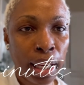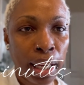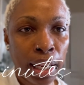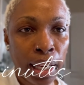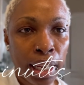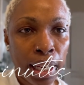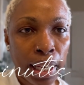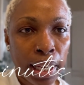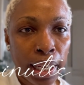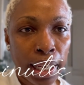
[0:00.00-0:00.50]

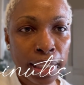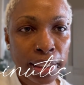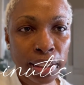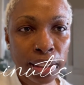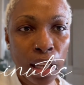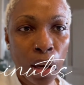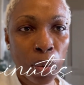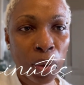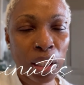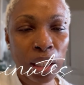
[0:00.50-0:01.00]

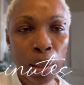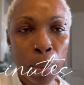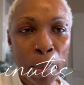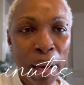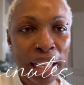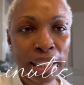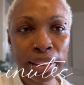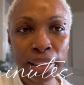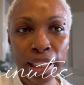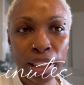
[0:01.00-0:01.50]
It's not one of the
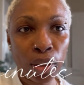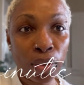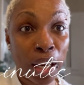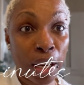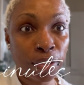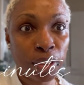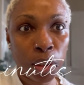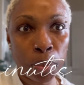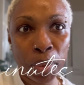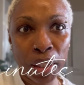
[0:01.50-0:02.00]
masks that you
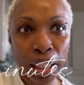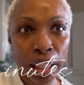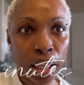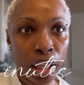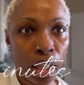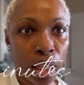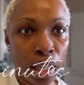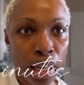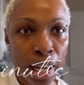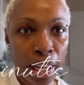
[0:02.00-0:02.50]
have to be
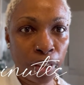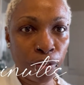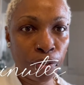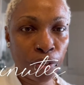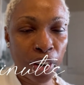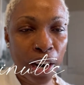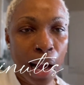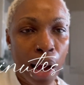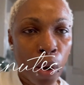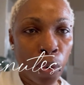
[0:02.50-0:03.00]
in like
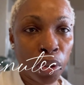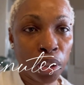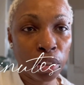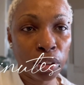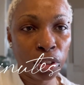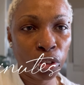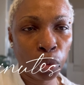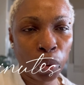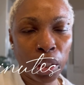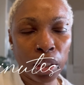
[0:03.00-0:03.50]
for
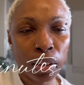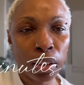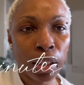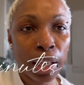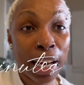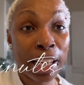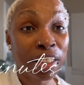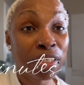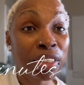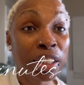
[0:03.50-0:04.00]
hours.
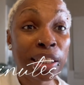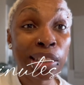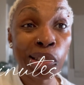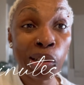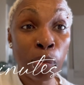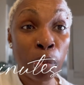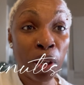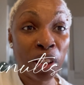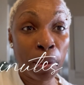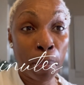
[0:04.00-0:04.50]
Well, I don't really
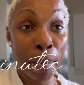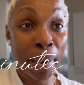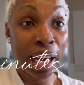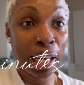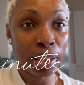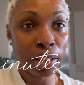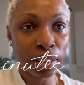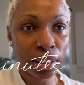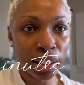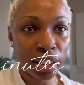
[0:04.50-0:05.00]
know about the
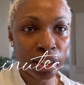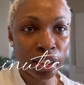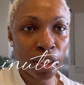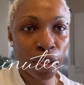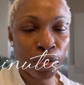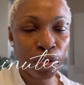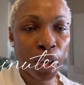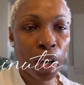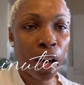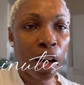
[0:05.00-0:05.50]
mask
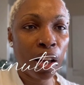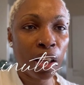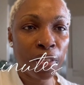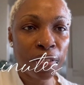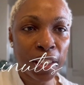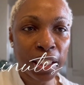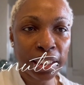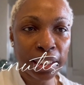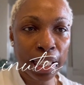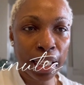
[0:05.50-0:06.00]
stuff. All
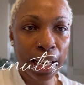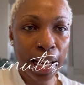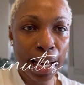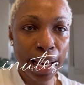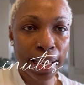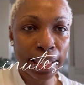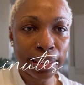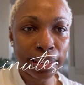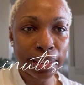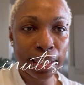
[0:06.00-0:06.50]
of this, uh,
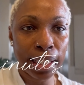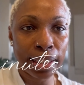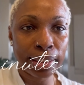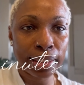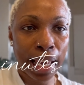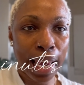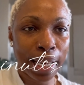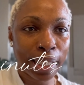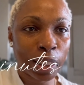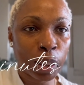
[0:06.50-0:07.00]
guys,
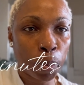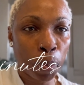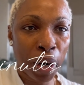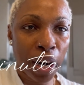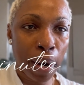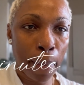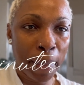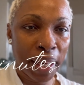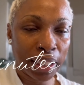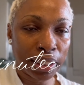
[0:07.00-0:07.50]
is
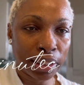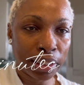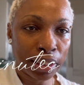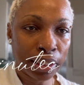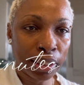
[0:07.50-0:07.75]
experiment.